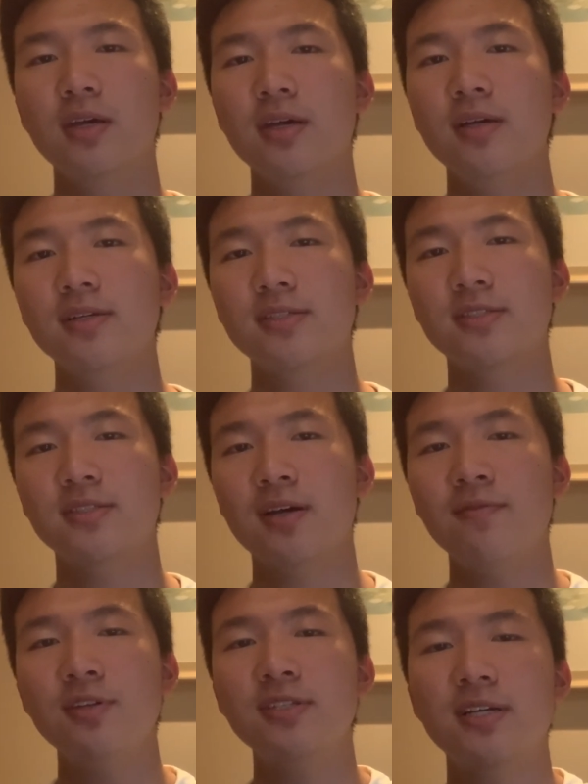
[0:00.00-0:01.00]
In
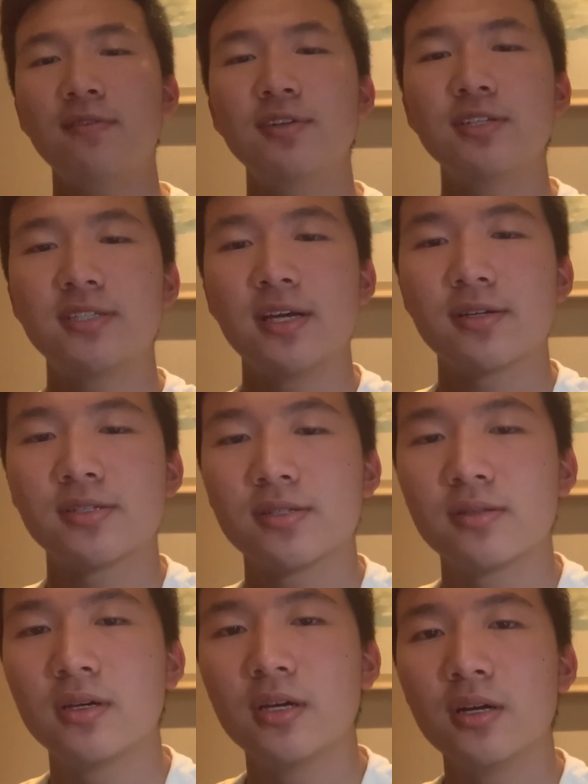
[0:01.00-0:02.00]

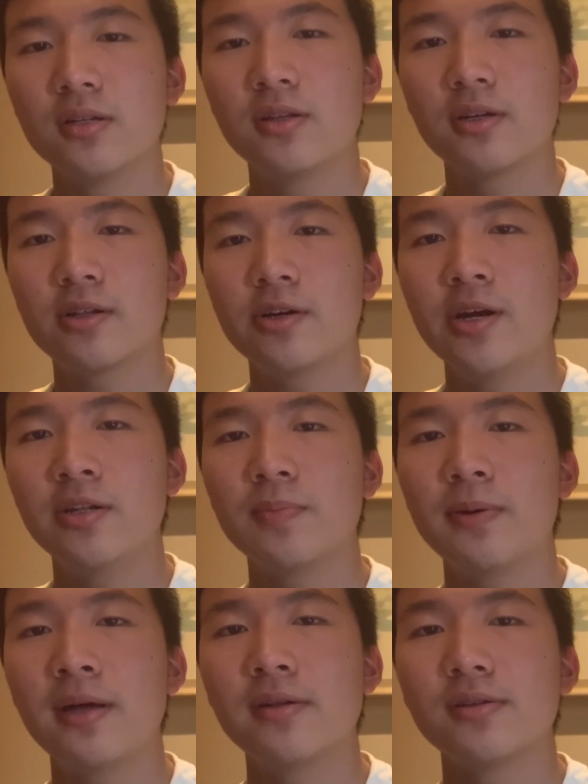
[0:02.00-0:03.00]
1776, they declared
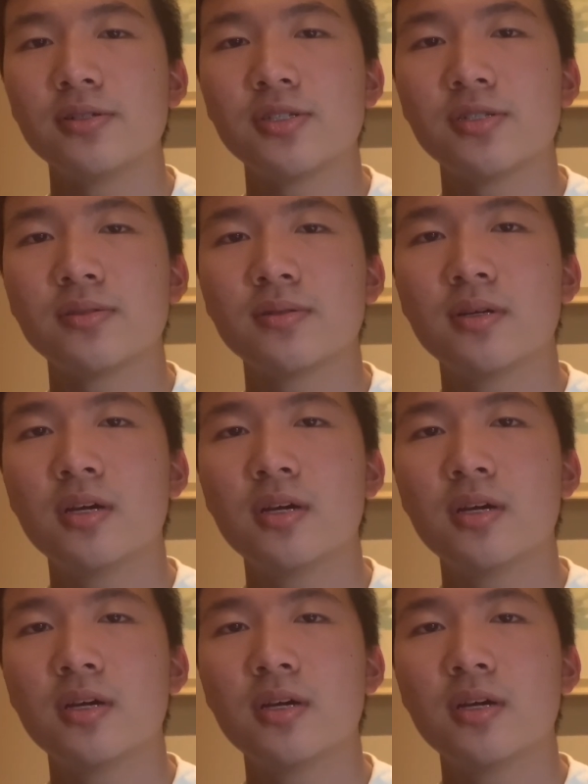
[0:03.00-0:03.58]
independence.